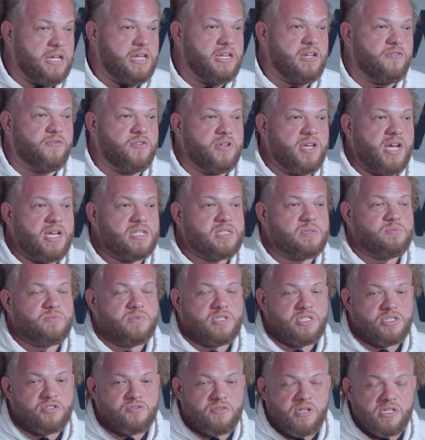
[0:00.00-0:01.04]
And if you got some
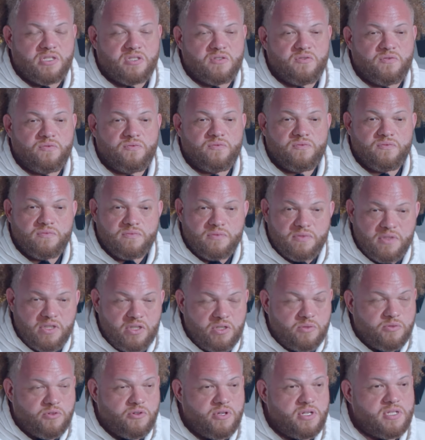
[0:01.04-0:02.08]
constructive, you
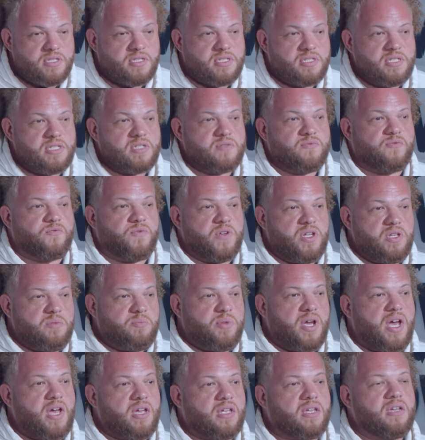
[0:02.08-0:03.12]
know, criticism,
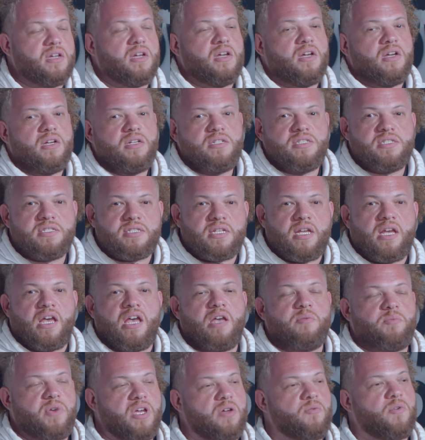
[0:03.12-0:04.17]
feedback, just say,
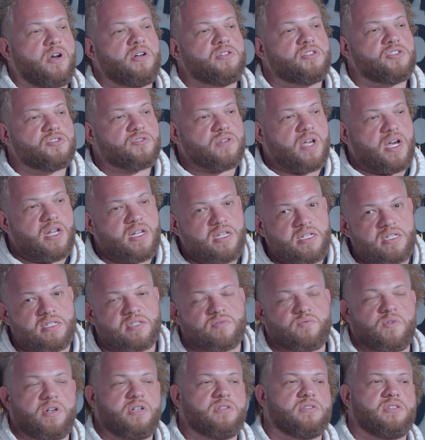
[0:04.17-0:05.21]
hey man, why don't you try
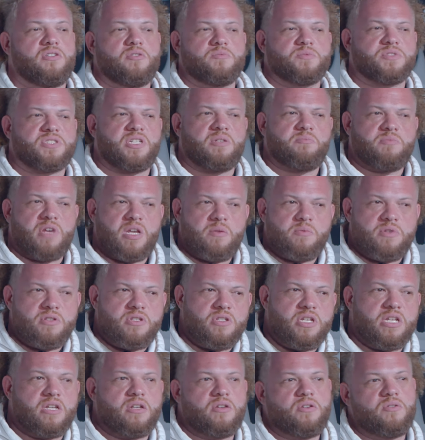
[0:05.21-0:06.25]
this? Well, you know what I'm saying? Maybe you
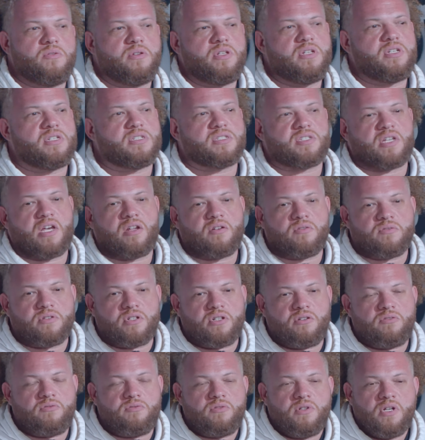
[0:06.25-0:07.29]
need to do this. I don't
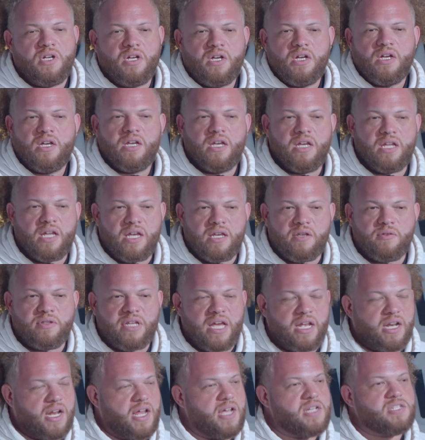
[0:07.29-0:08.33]
know like
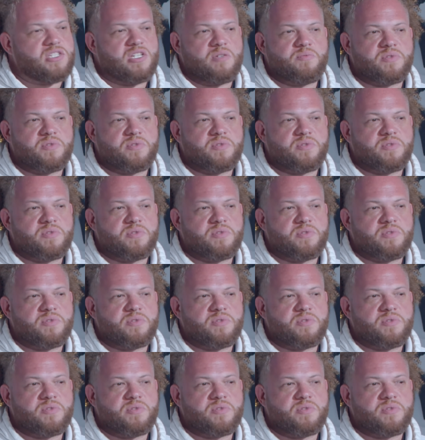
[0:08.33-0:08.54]
that last